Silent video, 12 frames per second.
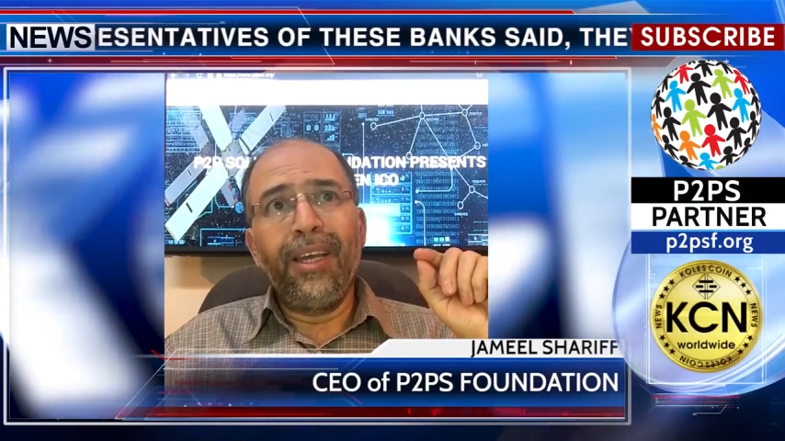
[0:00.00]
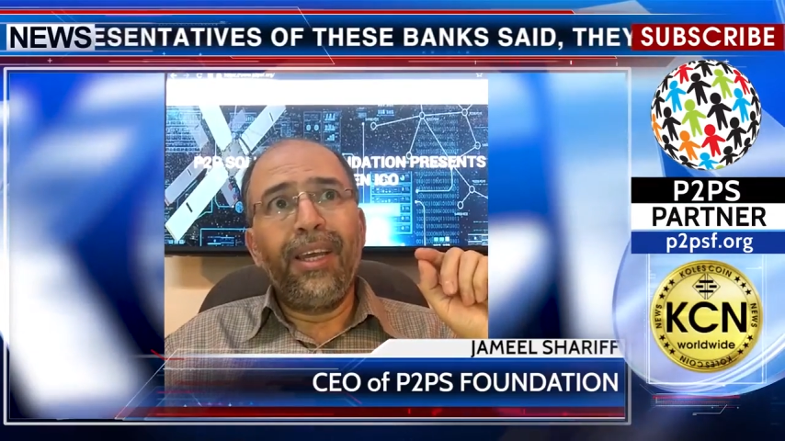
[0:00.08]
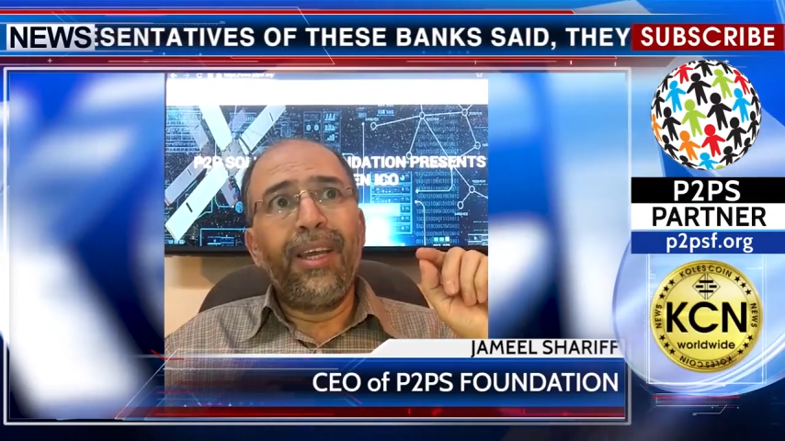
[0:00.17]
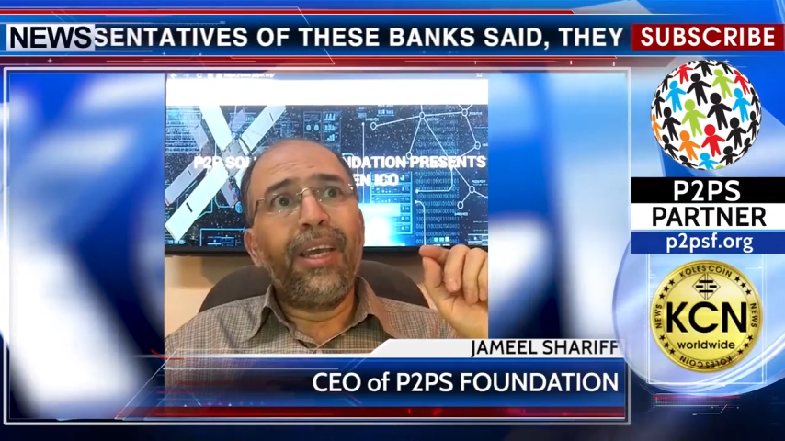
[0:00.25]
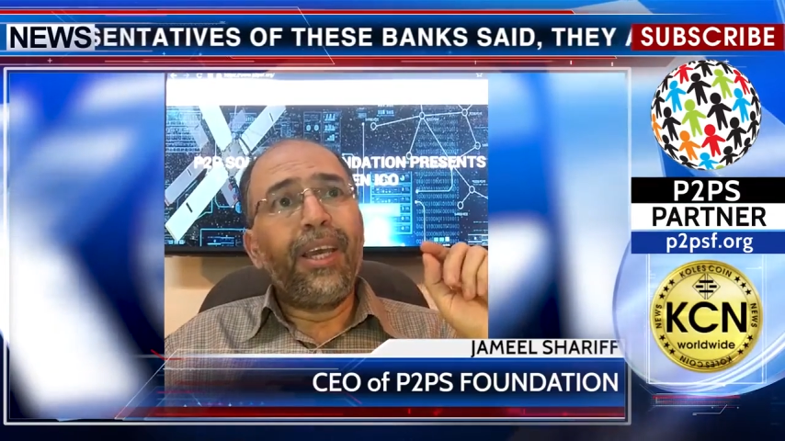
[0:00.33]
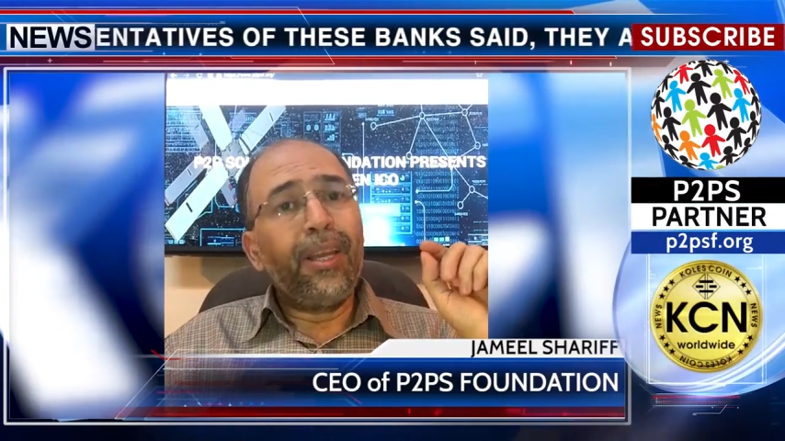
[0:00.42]

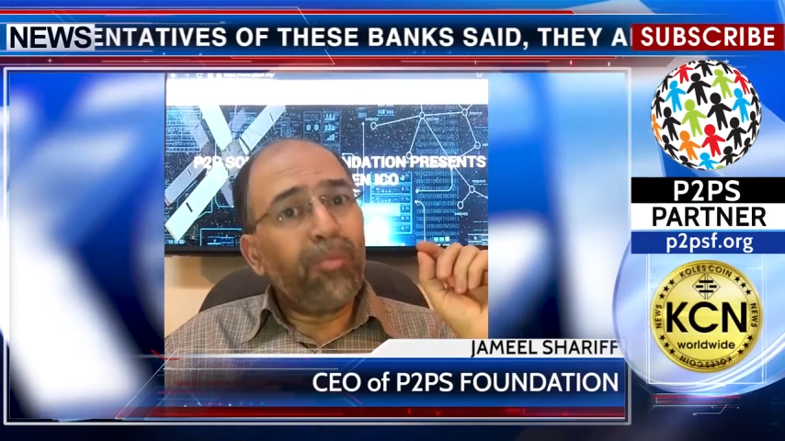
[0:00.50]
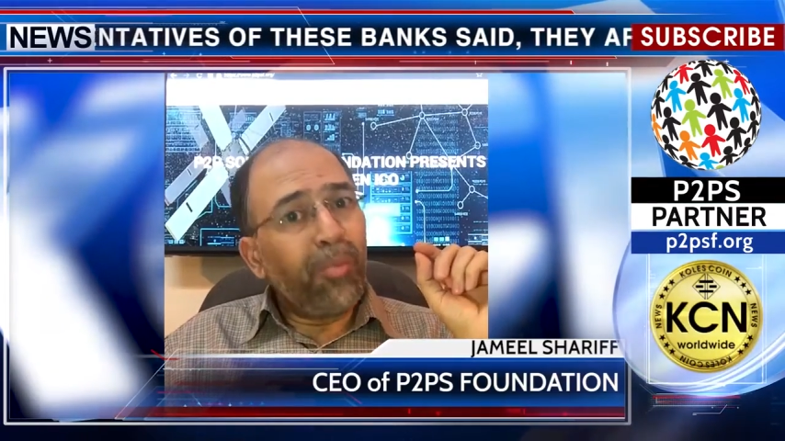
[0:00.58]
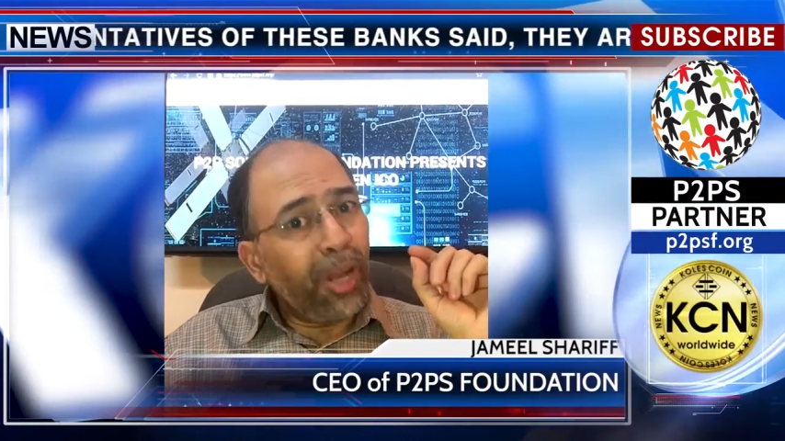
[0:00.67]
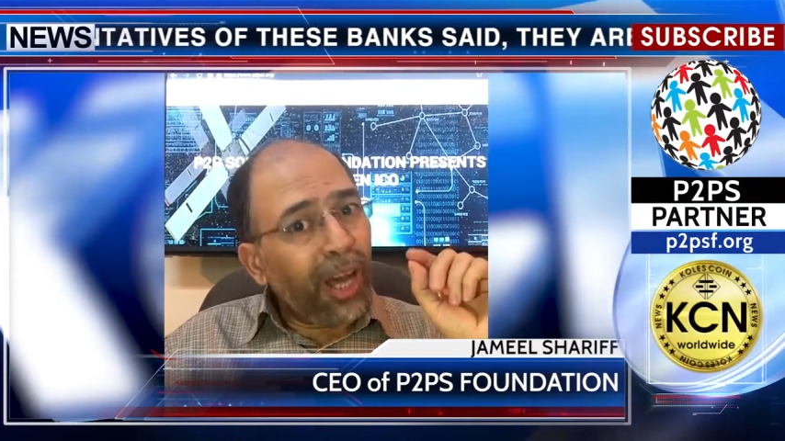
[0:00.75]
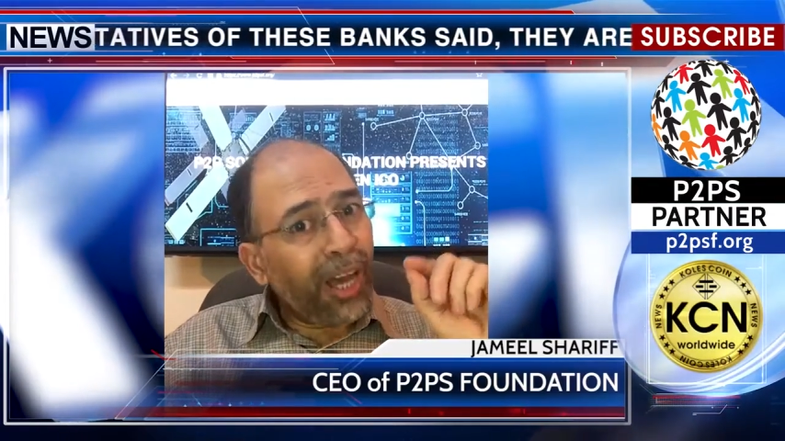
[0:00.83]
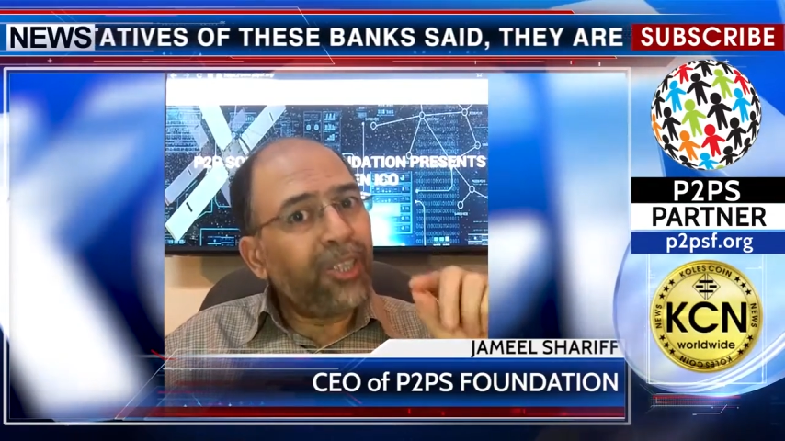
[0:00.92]
in
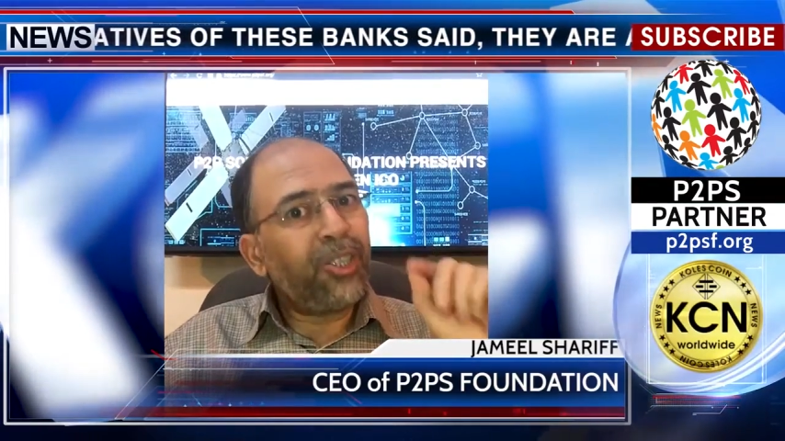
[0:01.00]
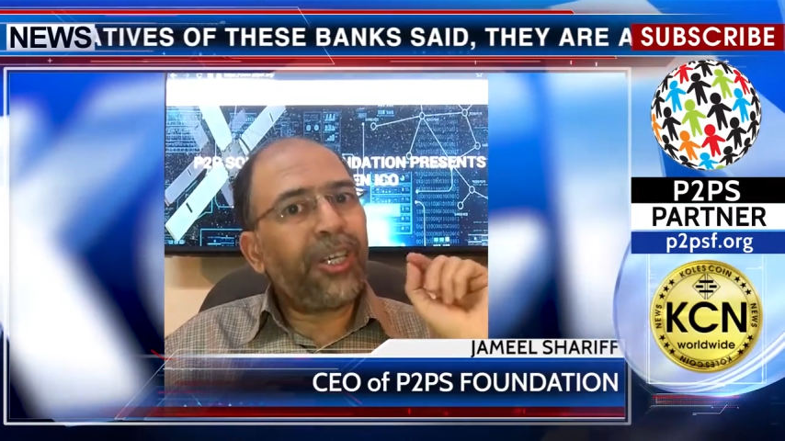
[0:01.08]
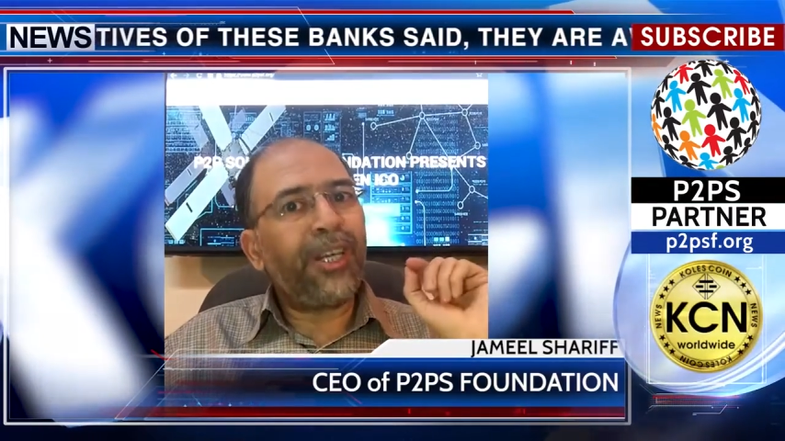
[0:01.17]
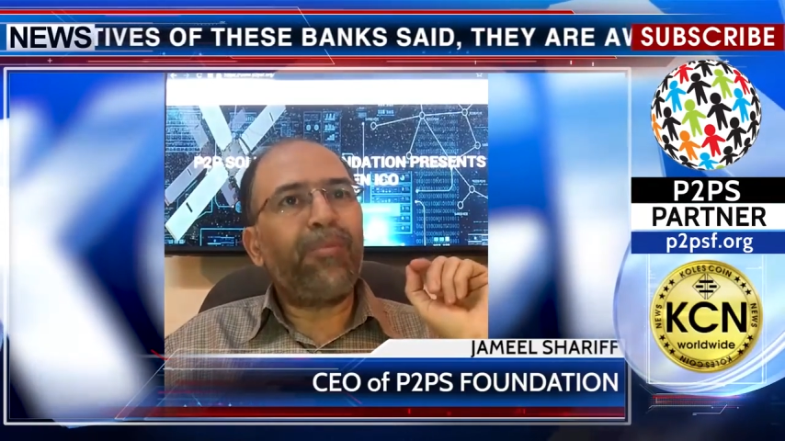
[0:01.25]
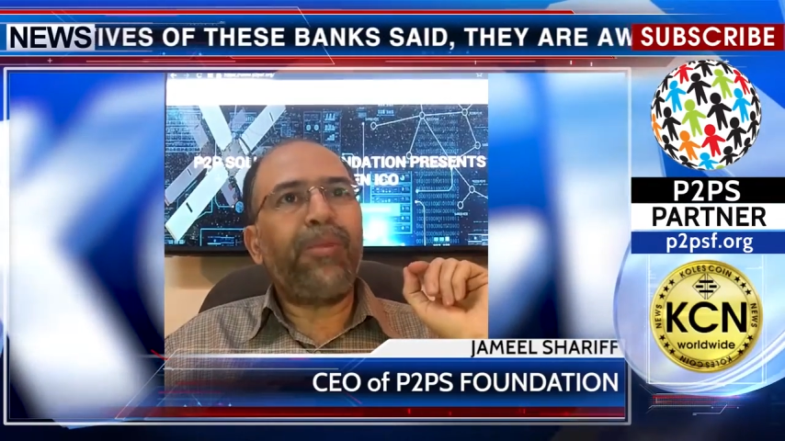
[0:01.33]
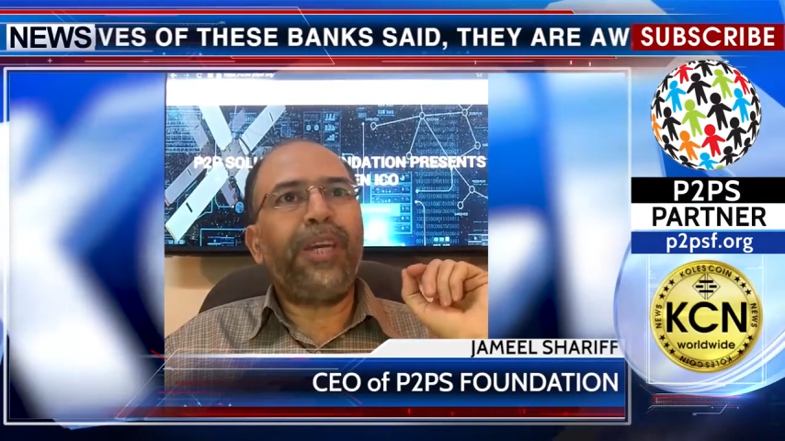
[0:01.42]
blockchain
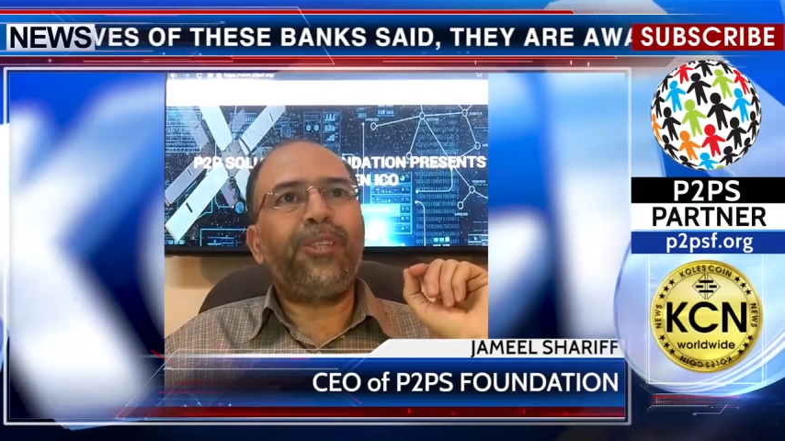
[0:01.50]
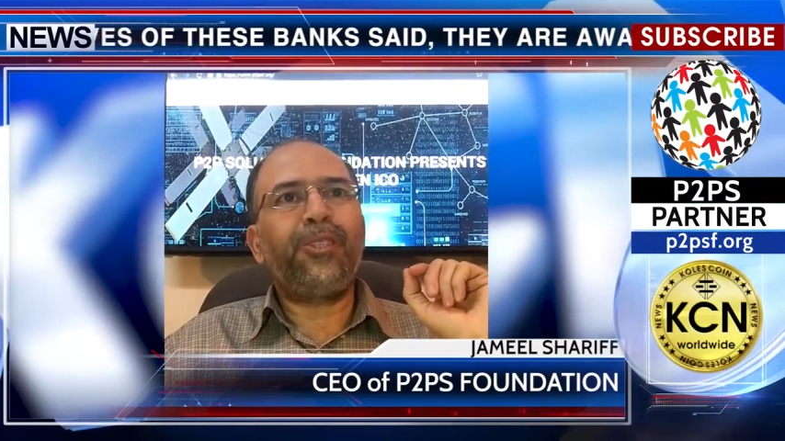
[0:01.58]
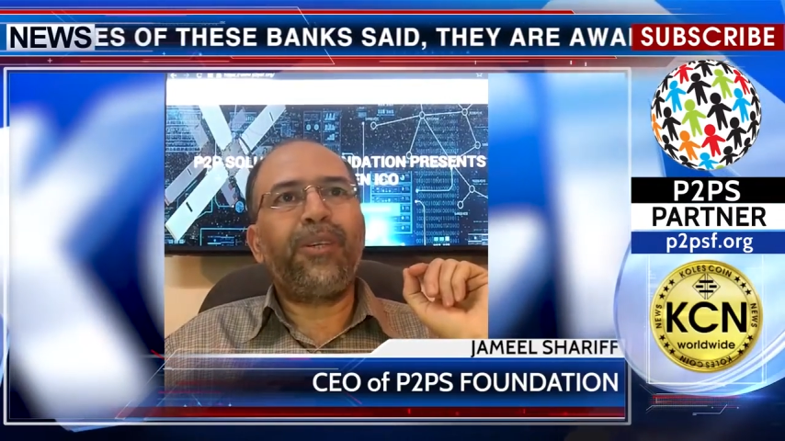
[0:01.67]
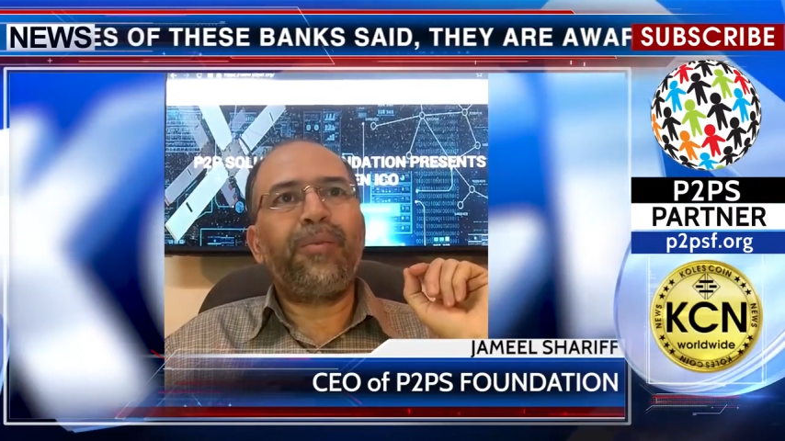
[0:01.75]
major